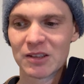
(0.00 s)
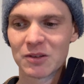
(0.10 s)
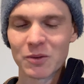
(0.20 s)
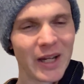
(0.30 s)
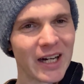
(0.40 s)

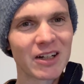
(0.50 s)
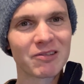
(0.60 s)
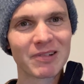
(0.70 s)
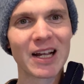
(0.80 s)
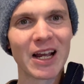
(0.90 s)
We had it
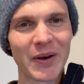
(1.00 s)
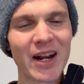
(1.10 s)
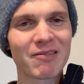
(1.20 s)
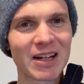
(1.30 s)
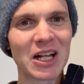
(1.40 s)

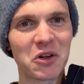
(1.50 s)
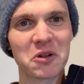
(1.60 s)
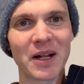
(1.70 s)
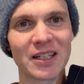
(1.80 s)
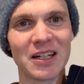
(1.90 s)
really good
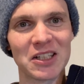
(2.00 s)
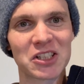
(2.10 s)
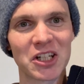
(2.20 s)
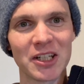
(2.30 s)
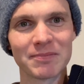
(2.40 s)
about 10 years
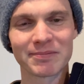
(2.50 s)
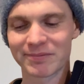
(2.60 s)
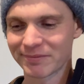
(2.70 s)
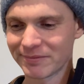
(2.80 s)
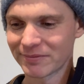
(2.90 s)
ago.
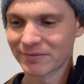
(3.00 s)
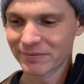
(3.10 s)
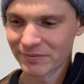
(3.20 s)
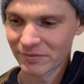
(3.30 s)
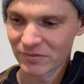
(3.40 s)

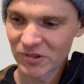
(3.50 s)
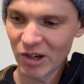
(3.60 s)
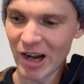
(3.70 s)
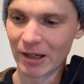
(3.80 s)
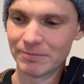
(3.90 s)
All
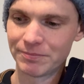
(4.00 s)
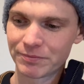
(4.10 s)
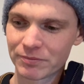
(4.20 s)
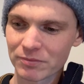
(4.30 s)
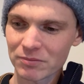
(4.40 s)
right.
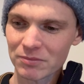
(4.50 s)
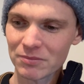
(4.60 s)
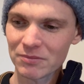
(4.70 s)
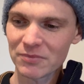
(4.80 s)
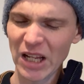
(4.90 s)

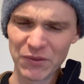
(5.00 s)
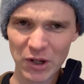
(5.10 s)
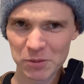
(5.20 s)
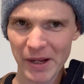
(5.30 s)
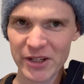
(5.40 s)
In
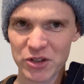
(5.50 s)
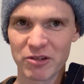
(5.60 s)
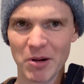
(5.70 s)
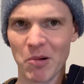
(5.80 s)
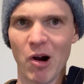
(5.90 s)
first place,
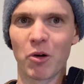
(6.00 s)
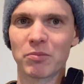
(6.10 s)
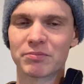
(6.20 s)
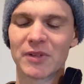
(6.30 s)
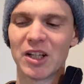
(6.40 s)
drum roll.
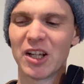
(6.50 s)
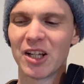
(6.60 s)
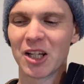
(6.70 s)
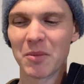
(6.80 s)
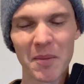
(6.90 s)

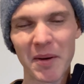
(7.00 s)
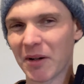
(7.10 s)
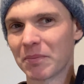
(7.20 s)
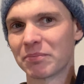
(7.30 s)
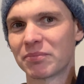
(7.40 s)
You might be able
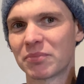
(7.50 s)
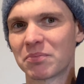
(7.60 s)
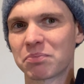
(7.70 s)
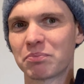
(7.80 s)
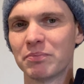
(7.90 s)

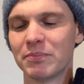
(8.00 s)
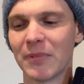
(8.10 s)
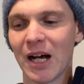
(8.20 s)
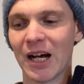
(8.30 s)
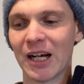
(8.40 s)

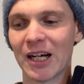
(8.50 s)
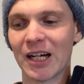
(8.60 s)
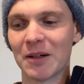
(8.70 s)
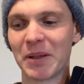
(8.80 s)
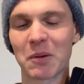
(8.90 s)

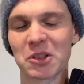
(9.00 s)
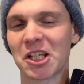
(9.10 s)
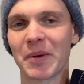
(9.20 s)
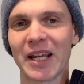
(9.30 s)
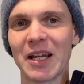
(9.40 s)
to pick
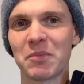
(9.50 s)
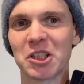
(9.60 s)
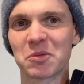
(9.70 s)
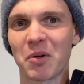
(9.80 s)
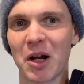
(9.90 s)
coming here
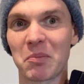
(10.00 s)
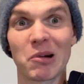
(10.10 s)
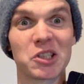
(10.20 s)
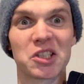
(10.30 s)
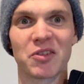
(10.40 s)
just by
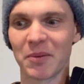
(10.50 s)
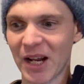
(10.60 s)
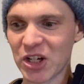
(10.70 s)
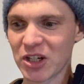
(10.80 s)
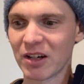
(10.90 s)
process of
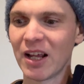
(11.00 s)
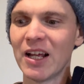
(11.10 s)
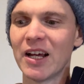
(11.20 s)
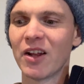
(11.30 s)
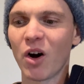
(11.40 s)
elimination.
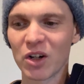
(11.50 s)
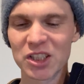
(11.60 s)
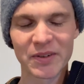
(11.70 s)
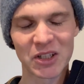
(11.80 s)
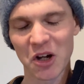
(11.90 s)
Honda
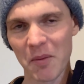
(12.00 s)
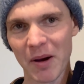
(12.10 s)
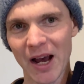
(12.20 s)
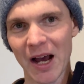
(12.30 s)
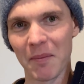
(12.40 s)
Civic Type
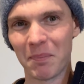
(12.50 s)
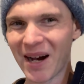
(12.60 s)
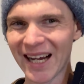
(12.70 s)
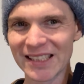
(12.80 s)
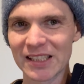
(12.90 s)
R,
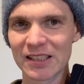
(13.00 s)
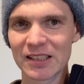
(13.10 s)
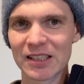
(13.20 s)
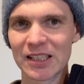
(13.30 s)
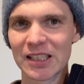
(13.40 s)
but
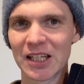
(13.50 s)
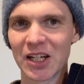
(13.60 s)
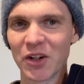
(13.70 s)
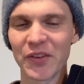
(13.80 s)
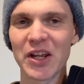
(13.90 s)

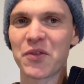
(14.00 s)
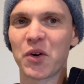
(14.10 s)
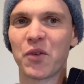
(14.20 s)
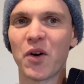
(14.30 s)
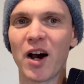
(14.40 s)
not the
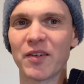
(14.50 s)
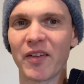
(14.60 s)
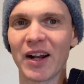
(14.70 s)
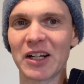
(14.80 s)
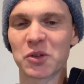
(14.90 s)
FL5, not the
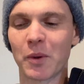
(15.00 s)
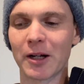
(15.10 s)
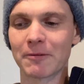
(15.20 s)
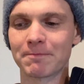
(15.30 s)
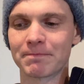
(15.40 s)
latest one.
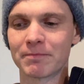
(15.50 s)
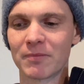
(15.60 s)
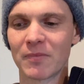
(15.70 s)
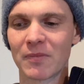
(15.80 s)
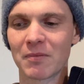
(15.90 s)

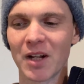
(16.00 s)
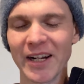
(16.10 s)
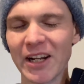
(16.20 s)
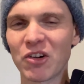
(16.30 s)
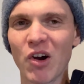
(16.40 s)
I
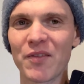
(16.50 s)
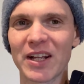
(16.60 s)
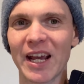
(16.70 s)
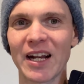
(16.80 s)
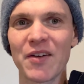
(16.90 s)
need to drive it
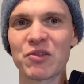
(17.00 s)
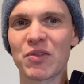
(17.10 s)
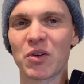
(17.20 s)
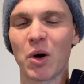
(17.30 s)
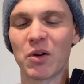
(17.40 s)
again. I haven't driven
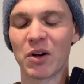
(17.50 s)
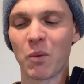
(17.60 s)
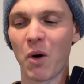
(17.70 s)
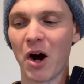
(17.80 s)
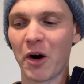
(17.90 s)
it in a
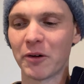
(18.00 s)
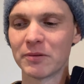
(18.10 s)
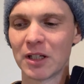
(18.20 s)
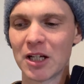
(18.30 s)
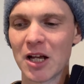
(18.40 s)
while,
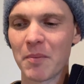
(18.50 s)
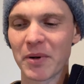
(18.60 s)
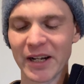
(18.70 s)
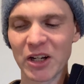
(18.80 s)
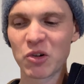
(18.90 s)
but
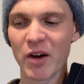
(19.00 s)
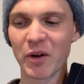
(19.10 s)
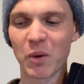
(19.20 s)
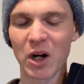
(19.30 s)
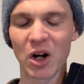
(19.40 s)
I did drive it
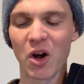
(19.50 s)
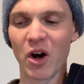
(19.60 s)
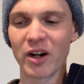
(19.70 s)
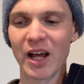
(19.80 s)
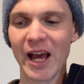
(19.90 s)
quite a
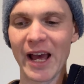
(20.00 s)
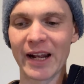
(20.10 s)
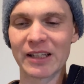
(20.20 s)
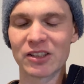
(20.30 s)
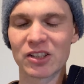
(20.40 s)
lot.
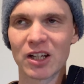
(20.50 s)
And